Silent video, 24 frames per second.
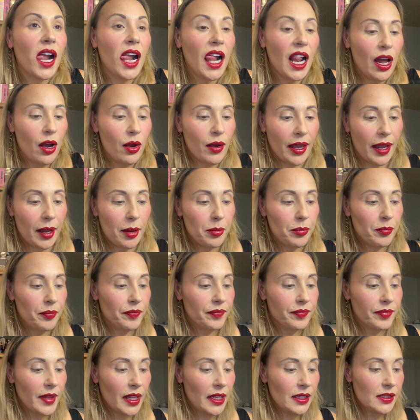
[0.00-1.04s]
Okay,
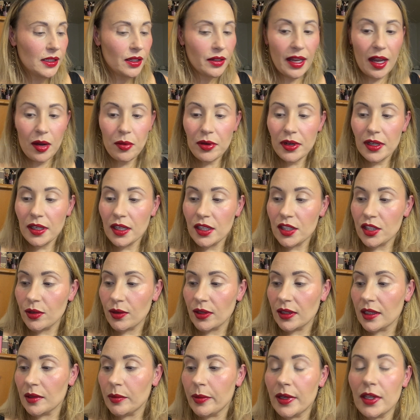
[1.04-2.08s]
So now we're going to do a
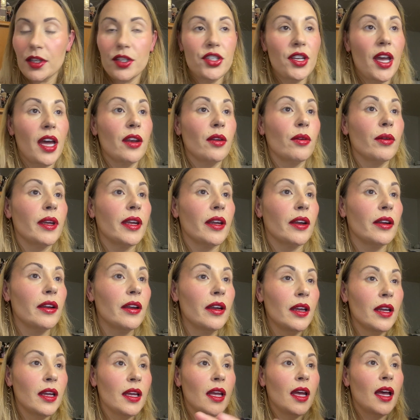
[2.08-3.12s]
little bit of shadow here.
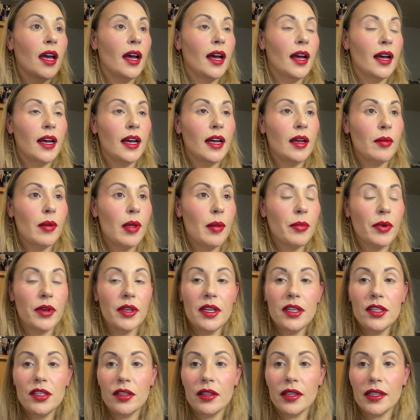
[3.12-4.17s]
I'm
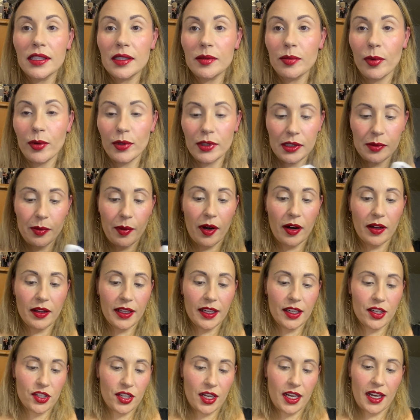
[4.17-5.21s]
going to do this most
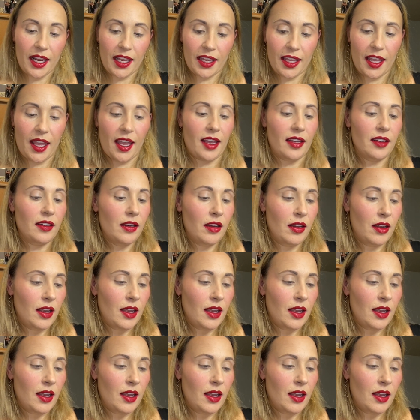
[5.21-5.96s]
sparkly shade I can.